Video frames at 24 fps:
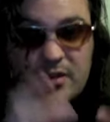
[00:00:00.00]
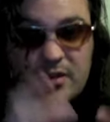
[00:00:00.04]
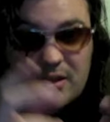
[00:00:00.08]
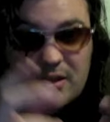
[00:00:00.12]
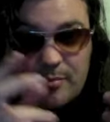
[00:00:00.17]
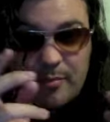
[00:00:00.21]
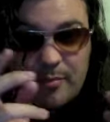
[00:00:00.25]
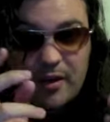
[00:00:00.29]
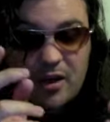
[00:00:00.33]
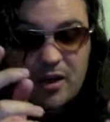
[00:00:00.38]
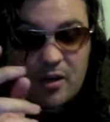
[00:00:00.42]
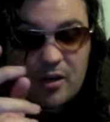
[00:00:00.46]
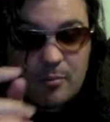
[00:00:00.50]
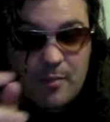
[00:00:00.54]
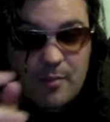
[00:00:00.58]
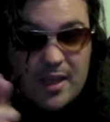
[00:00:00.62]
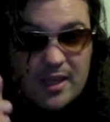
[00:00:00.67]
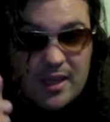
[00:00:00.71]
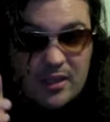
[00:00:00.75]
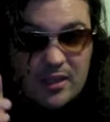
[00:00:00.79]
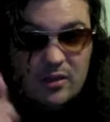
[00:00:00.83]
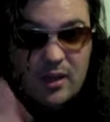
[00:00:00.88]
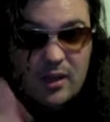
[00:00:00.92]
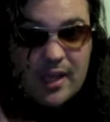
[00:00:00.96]
they better
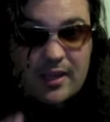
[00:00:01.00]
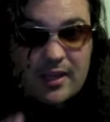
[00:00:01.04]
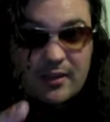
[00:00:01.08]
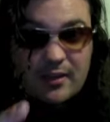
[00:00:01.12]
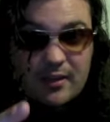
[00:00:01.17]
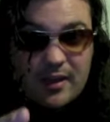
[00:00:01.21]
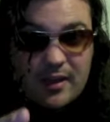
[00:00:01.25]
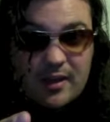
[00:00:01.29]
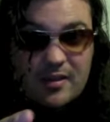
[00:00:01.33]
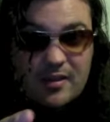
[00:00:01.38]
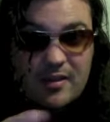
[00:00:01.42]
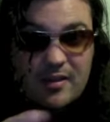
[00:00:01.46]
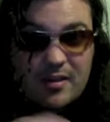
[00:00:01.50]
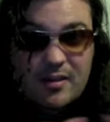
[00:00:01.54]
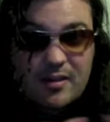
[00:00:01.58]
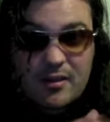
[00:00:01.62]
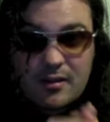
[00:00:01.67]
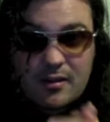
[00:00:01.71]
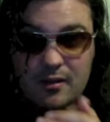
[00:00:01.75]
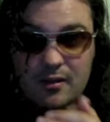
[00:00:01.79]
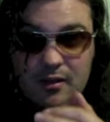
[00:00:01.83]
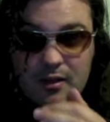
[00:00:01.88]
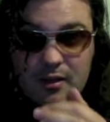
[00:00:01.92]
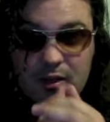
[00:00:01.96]
make it like
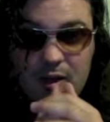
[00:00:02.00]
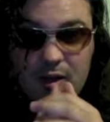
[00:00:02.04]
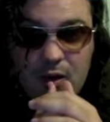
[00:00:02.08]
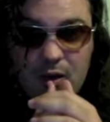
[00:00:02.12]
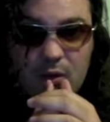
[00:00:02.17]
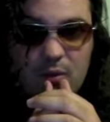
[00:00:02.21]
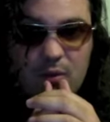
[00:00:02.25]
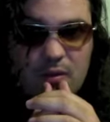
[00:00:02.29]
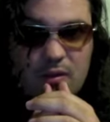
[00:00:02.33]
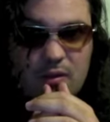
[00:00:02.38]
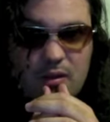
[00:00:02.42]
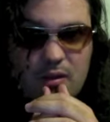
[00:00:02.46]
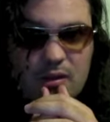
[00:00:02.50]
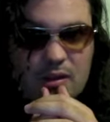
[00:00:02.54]
this, you know?